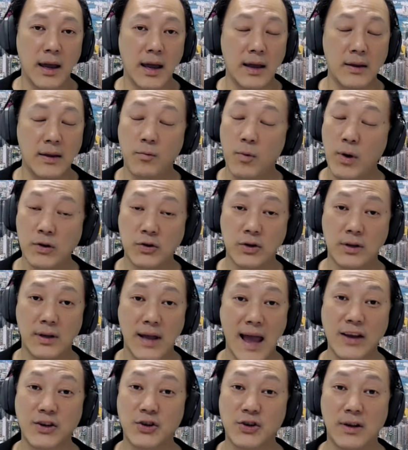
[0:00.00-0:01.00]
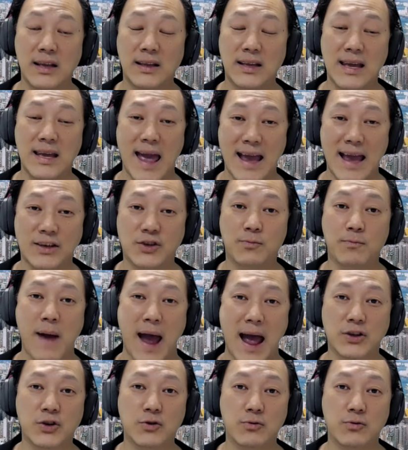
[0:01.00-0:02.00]
in which actually the
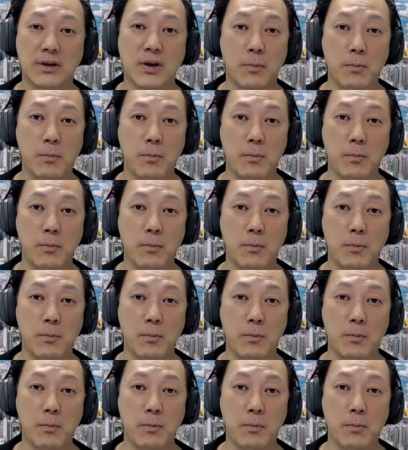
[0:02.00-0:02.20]
expatriate